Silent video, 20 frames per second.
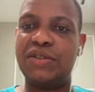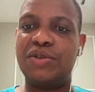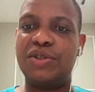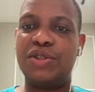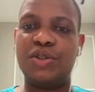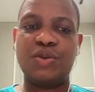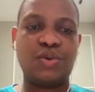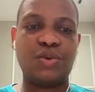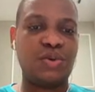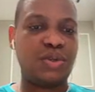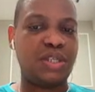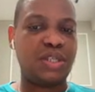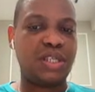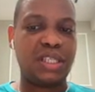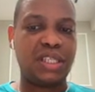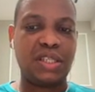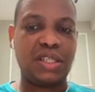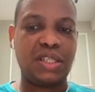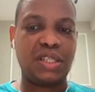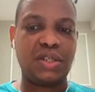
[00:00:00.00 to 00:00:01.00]
resources,
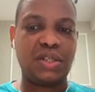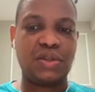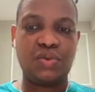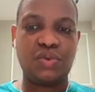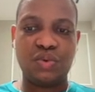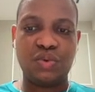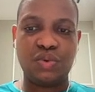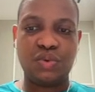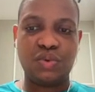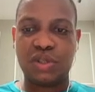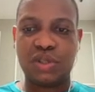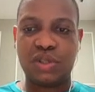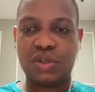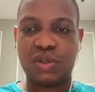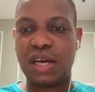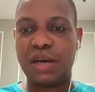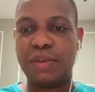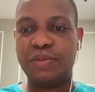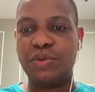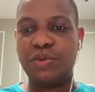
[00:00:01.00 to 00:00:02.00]
and tools.
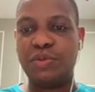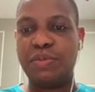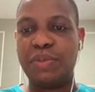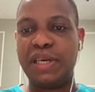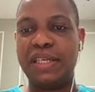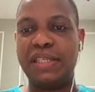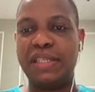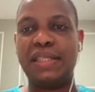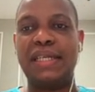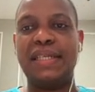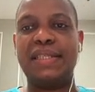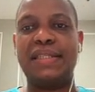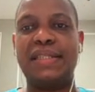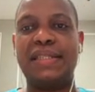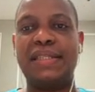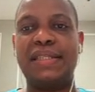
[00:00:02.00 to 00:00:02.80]
Come to base. Let's see.